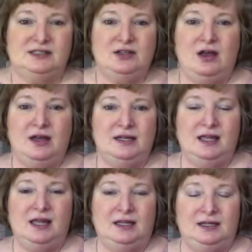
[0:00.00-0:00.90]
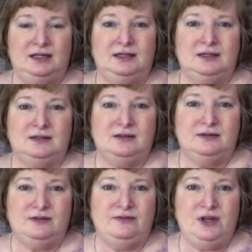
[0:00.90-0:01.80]
a
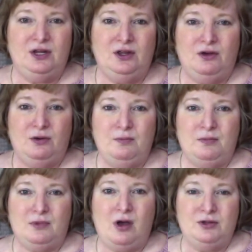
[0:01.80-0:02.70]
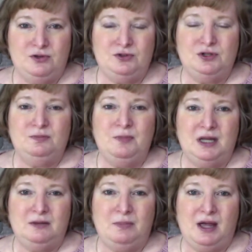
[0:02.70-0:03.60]
video on YouTube made
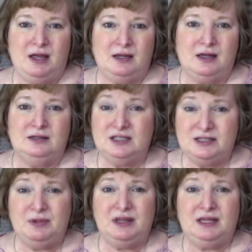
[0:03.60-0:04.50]
by Elizabeth Can